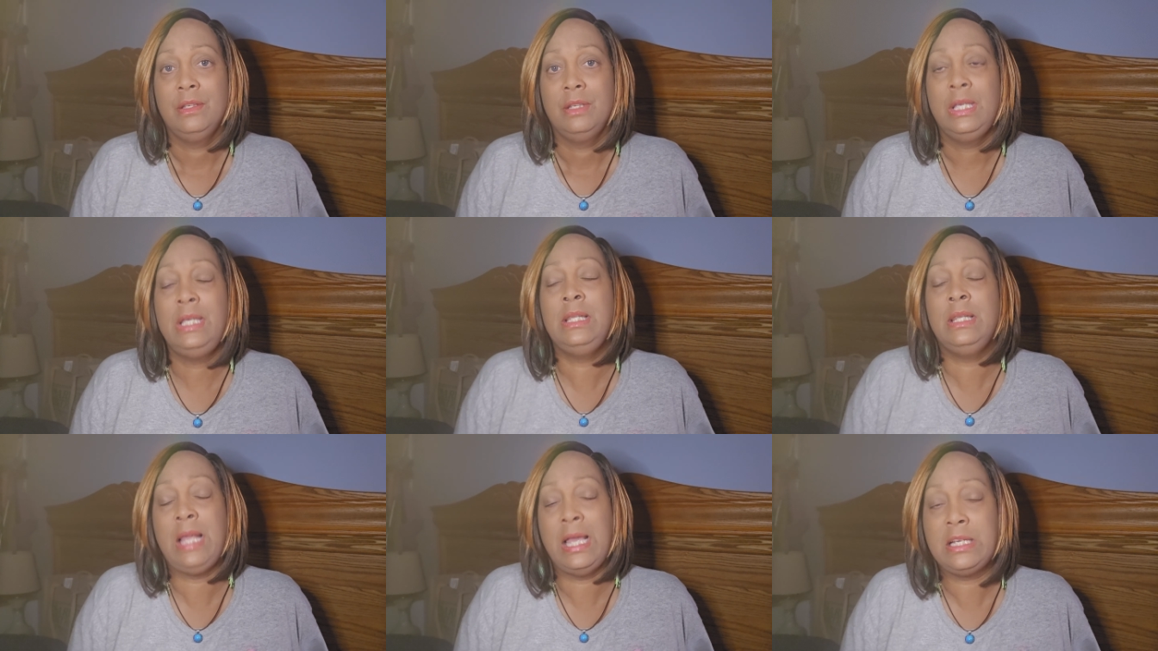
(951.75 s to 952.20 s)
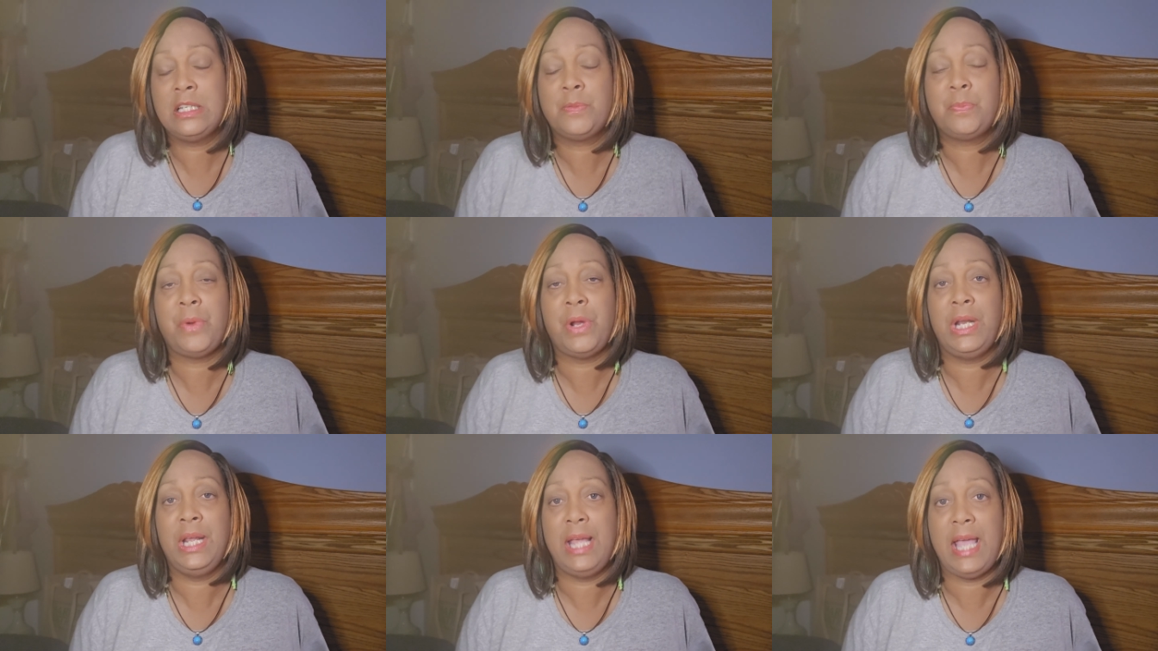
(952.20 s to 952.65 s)
He likes
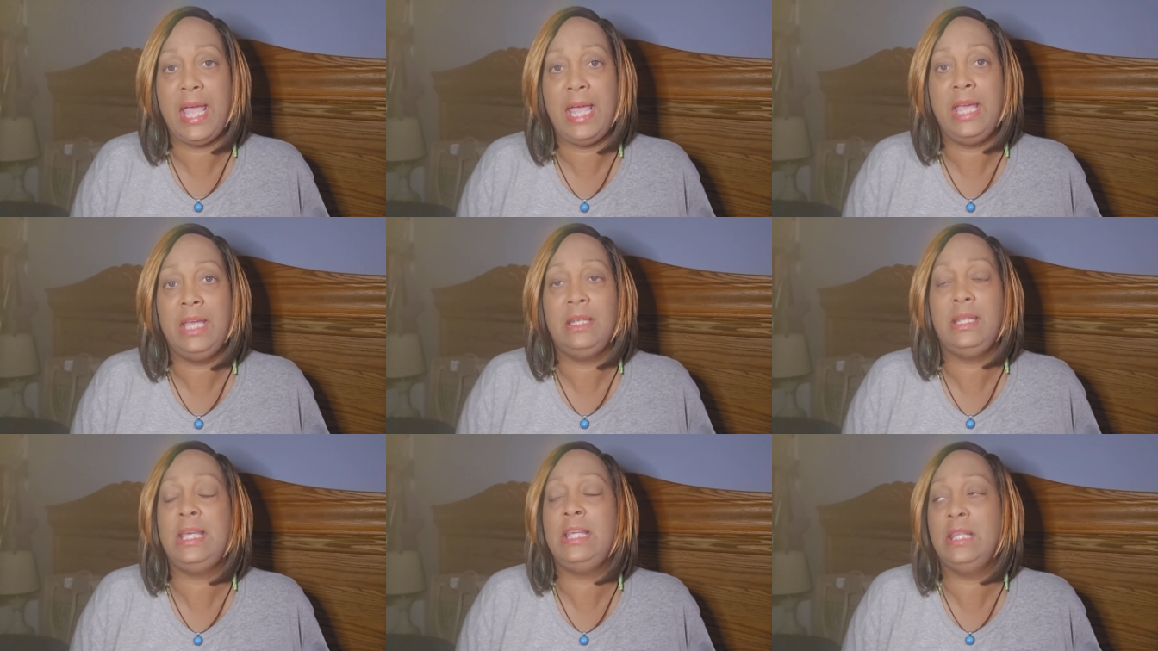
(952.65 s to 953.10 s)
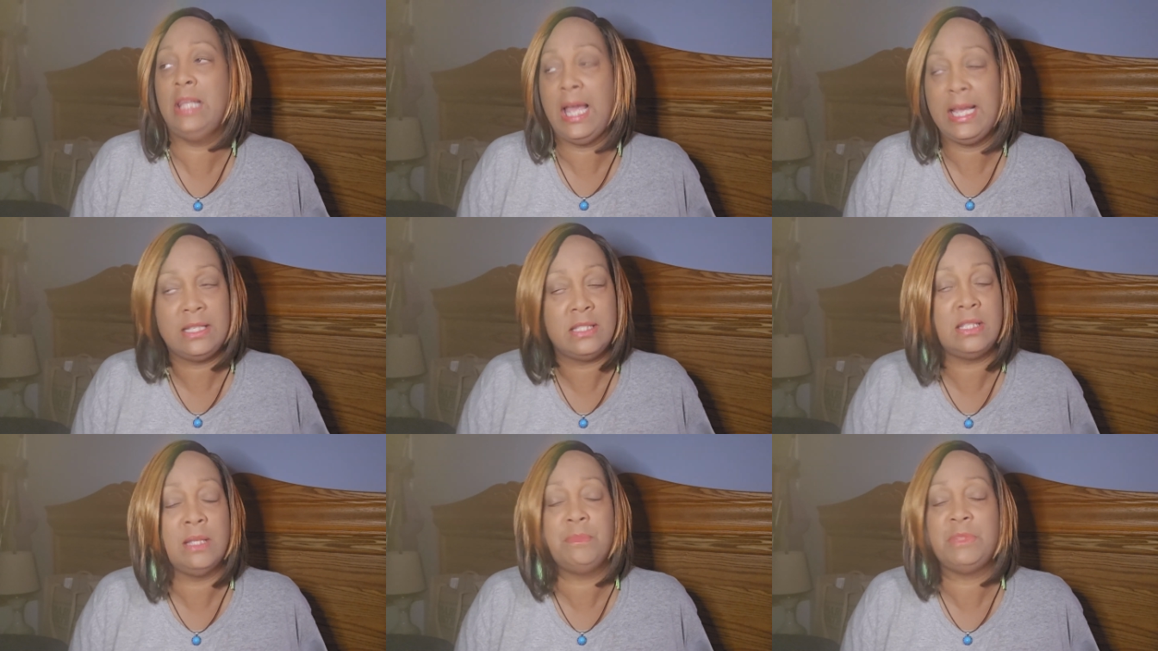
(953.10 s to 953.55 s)
spreading hate. He
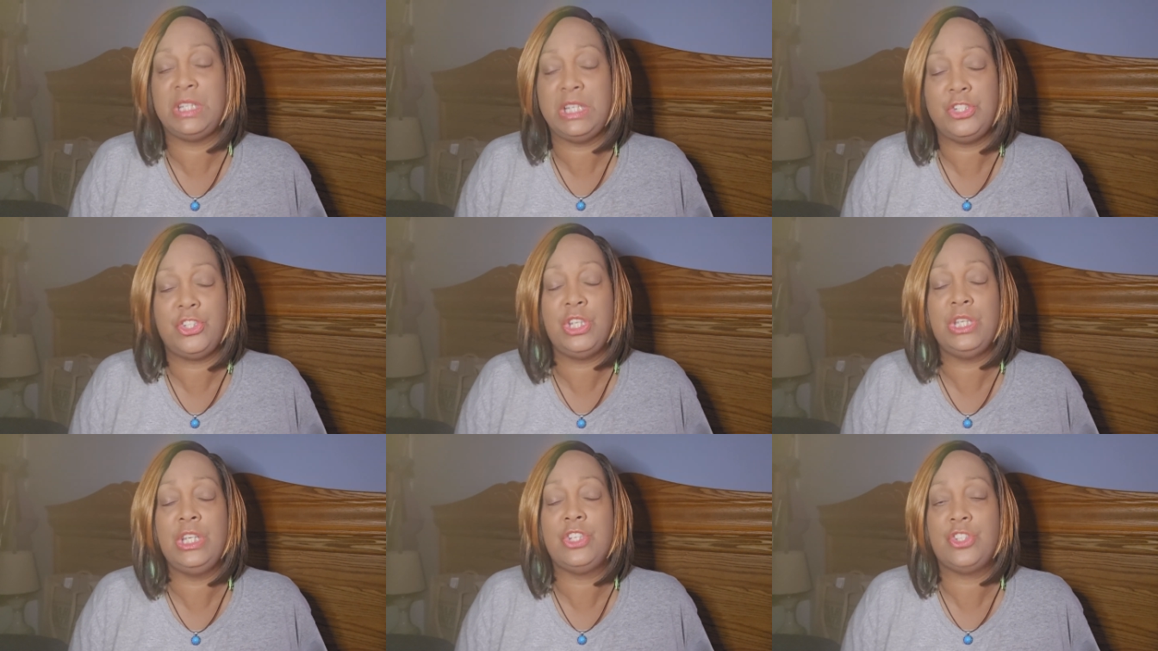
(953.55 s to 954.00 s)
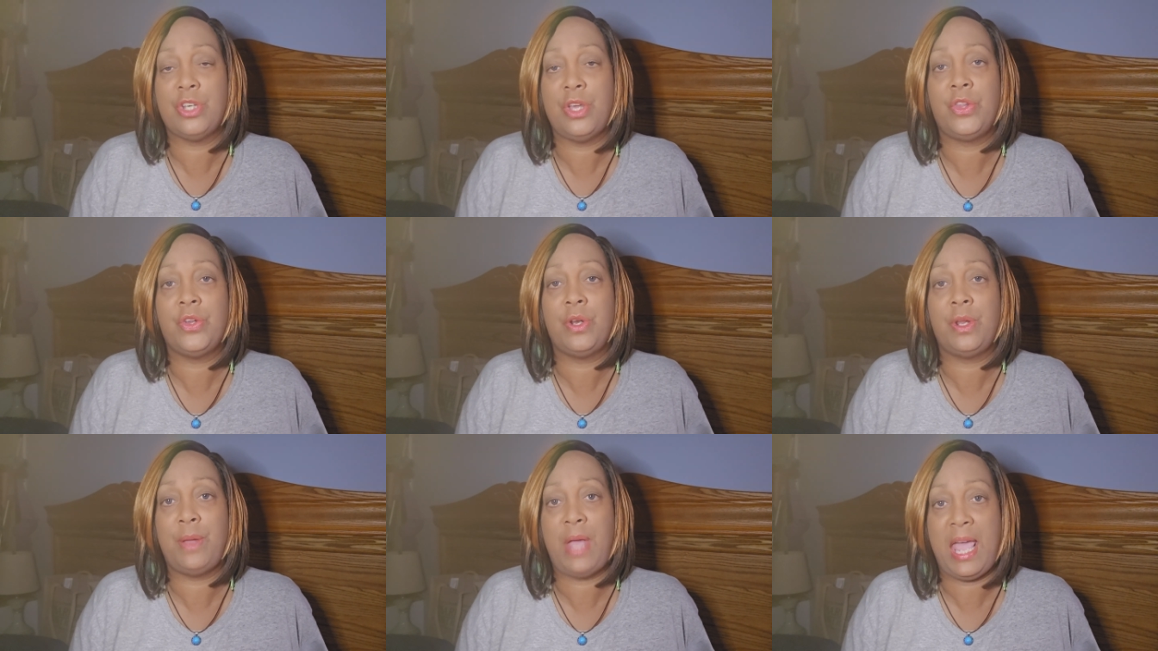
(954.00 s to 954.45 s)
likes them teaching each
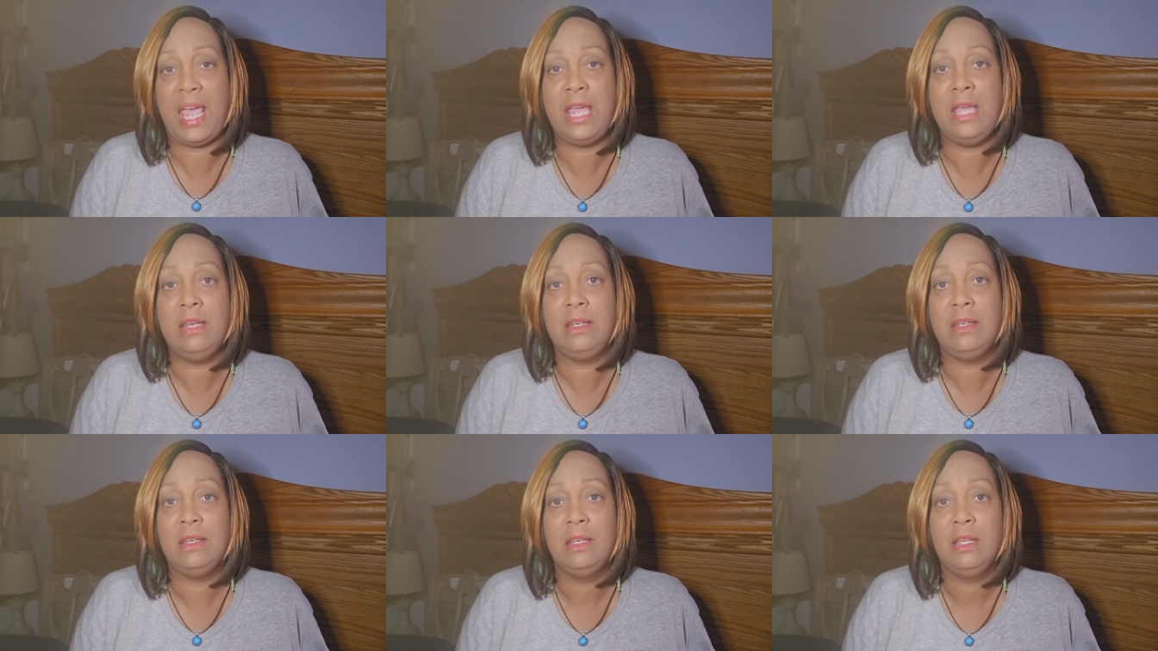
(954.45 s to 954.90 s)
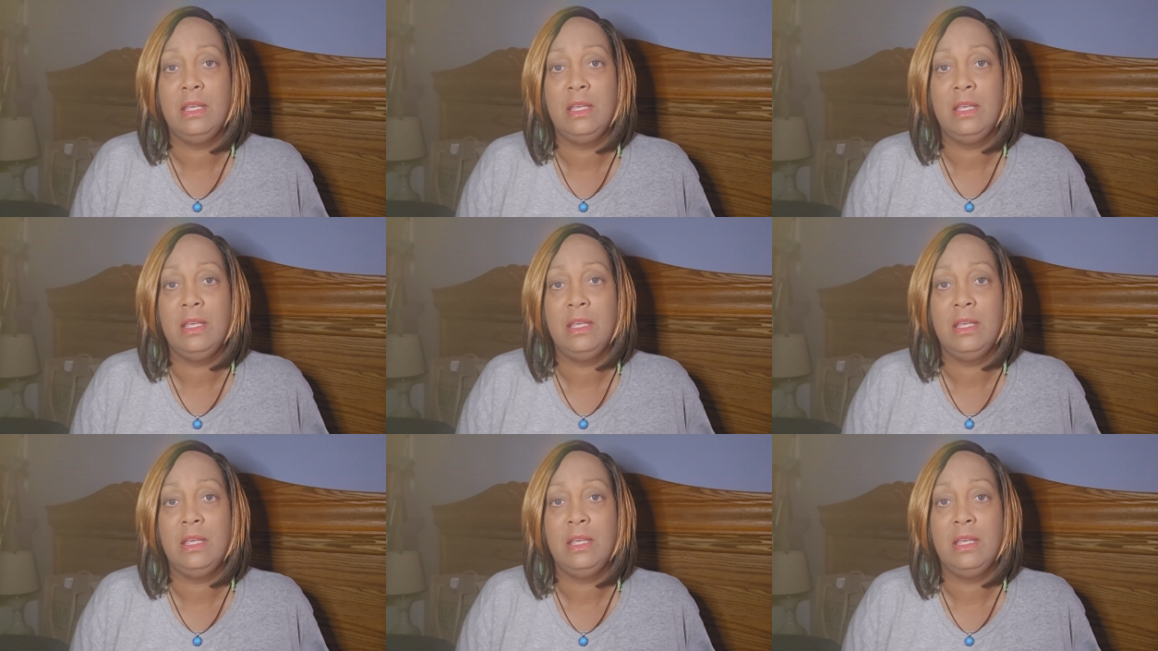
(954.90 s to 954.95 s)
other to hate.